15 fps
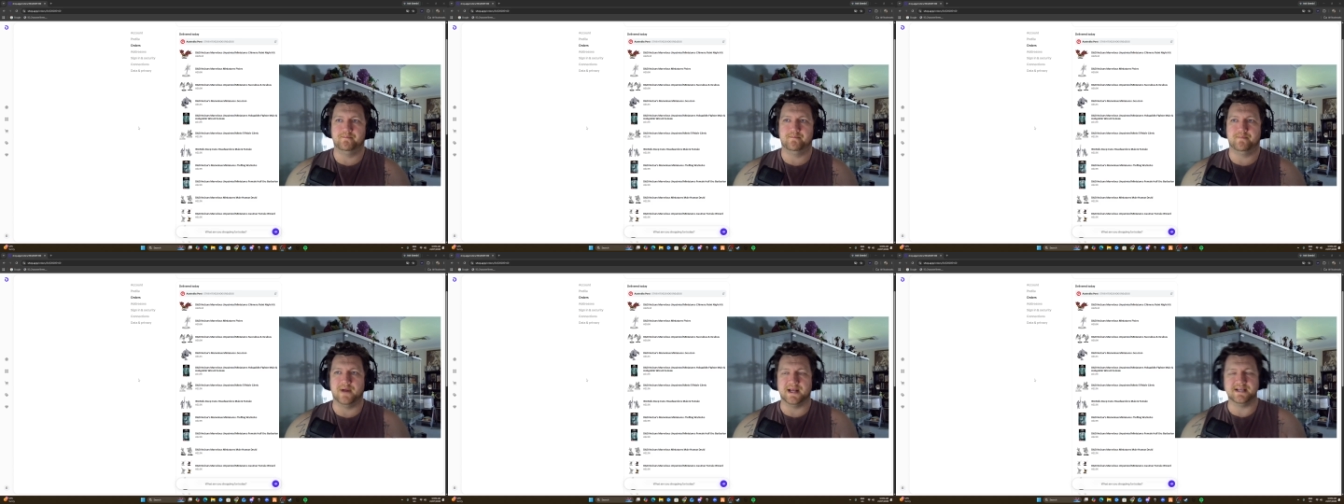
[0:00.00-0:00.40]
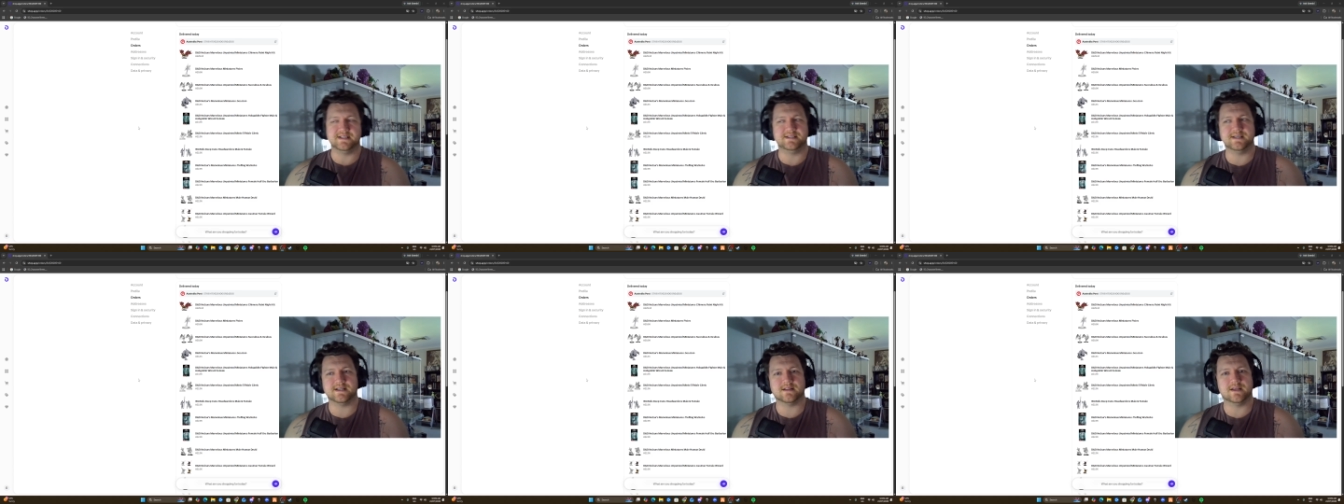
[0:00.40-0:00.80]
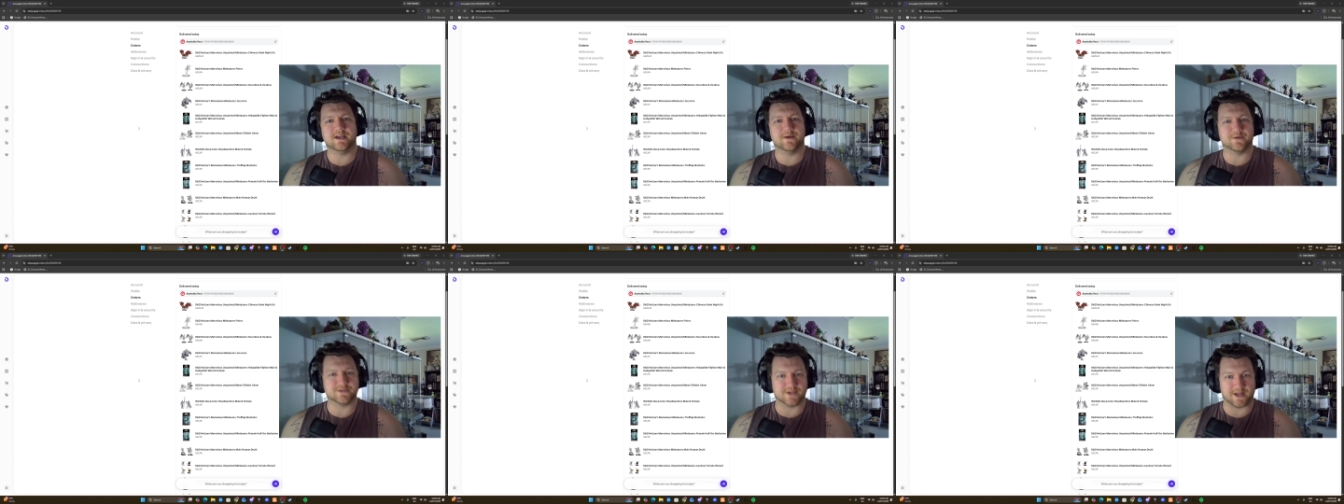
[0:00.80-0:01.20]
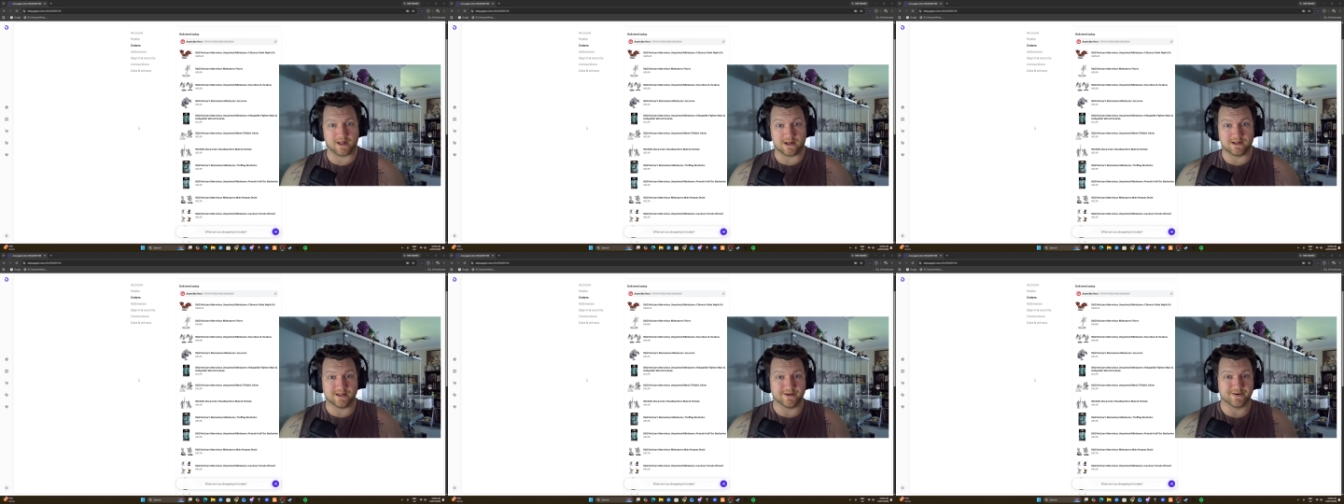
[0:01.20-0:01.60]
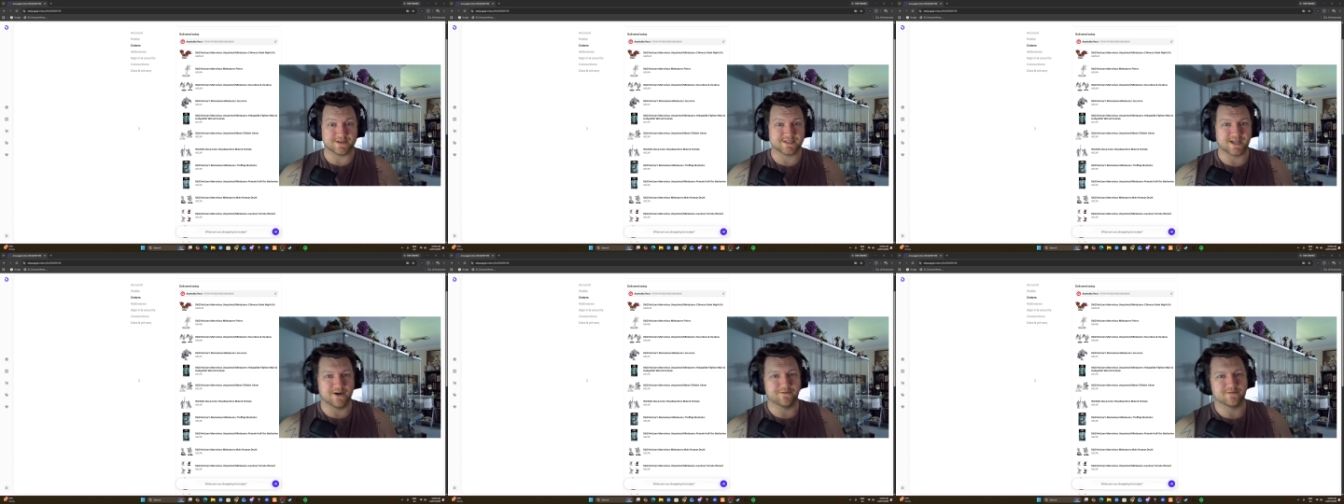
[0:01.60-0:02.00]
basically it was like a
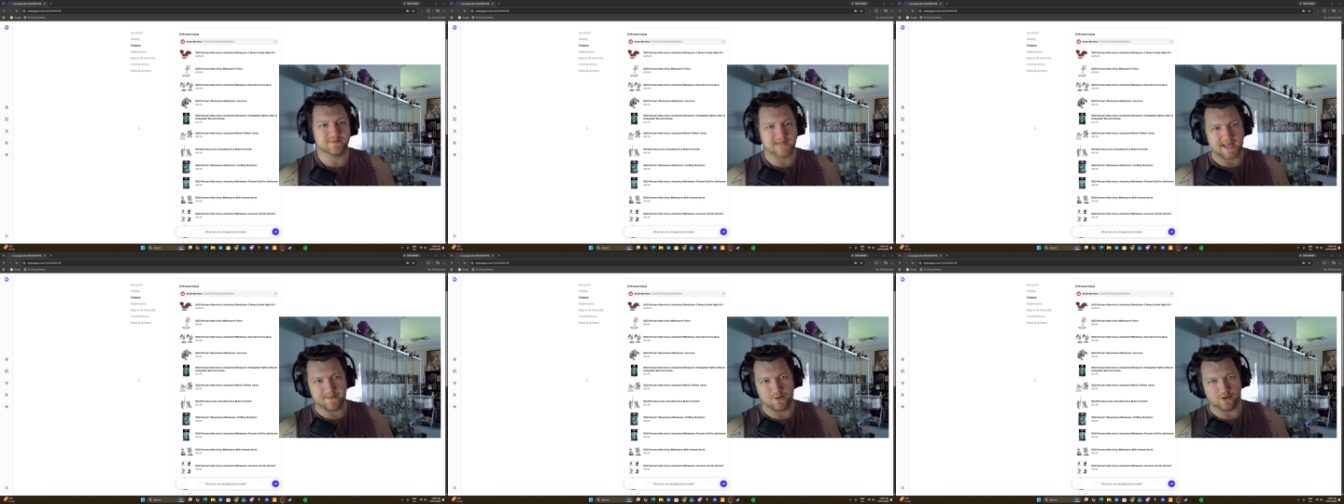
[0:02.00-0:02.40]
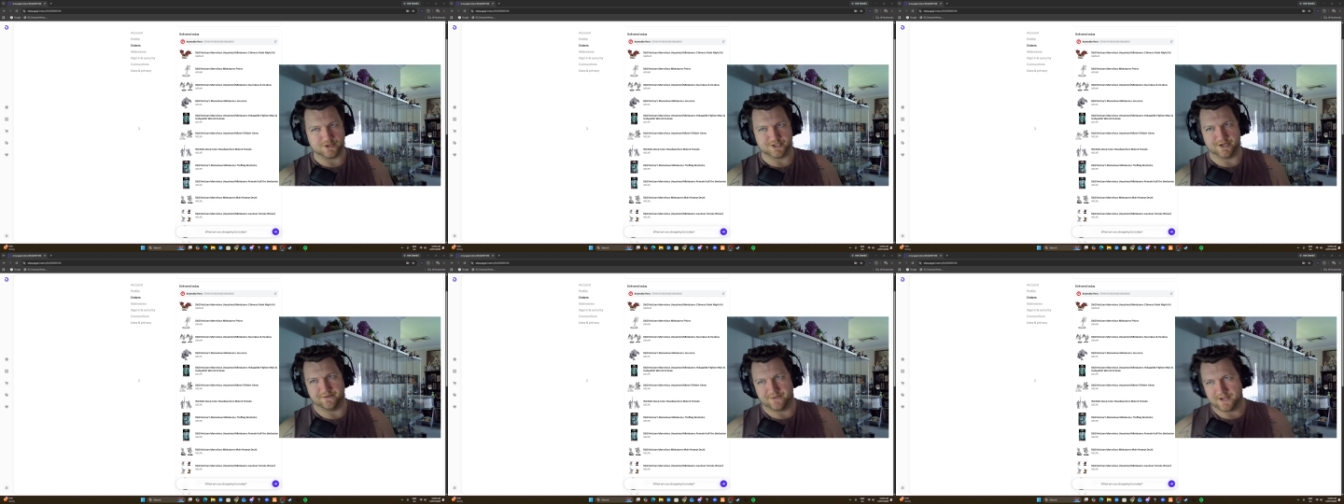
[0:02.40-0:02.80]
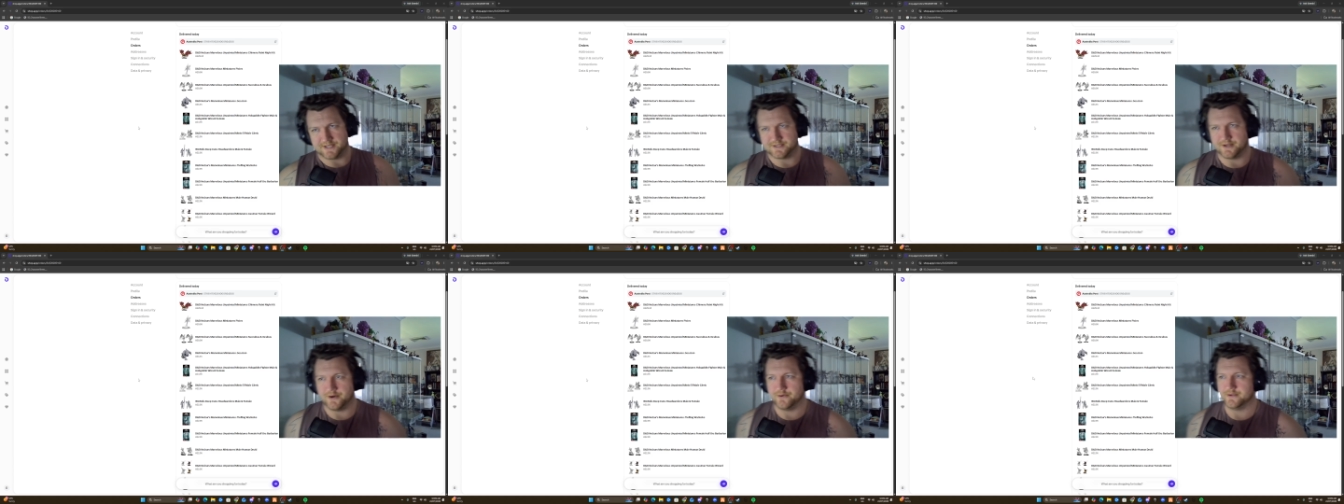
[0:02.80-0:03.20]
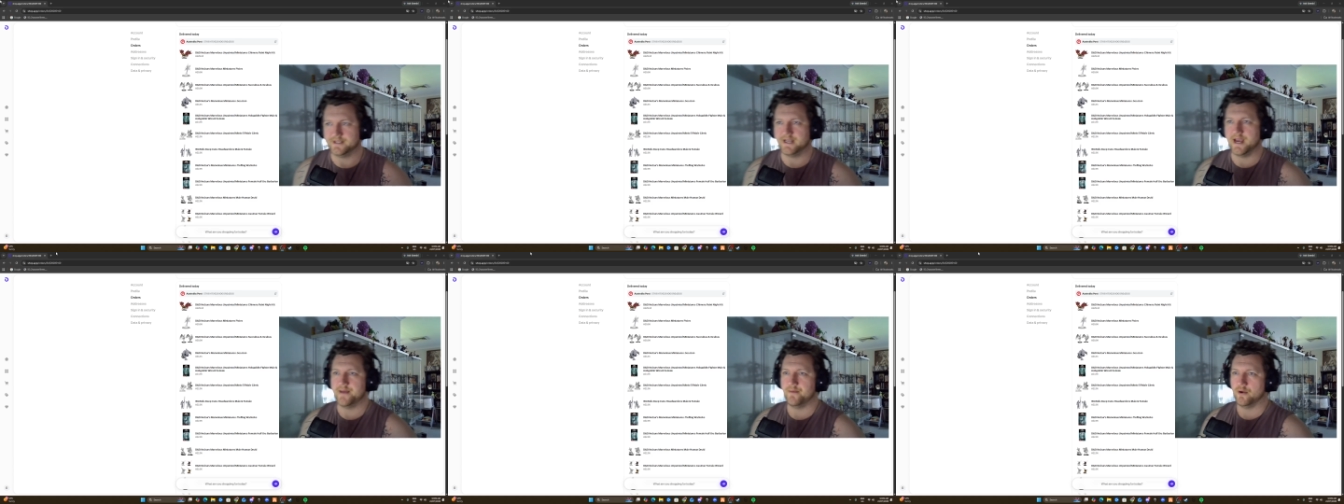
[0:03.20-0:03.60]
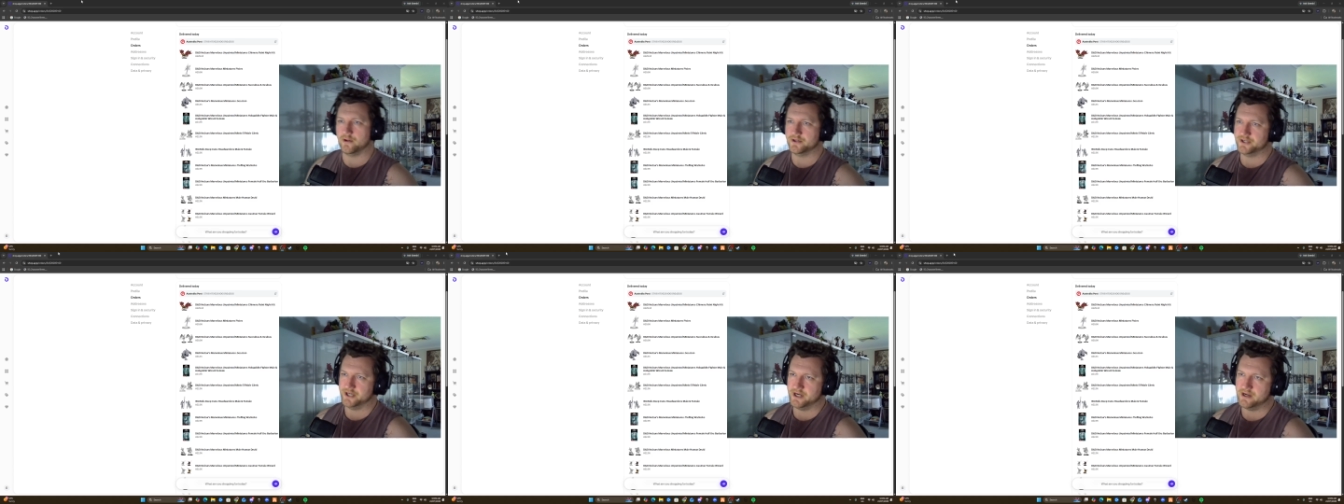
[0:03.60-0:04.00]
clearance sale from Gameology. If you guys don't know
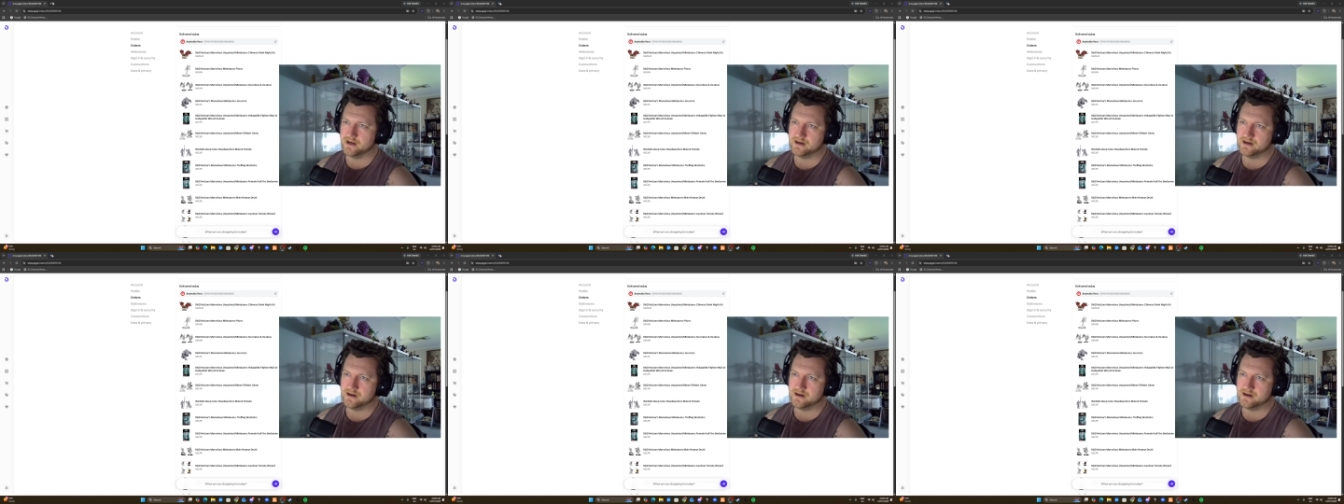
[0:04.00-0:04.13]
Gameology,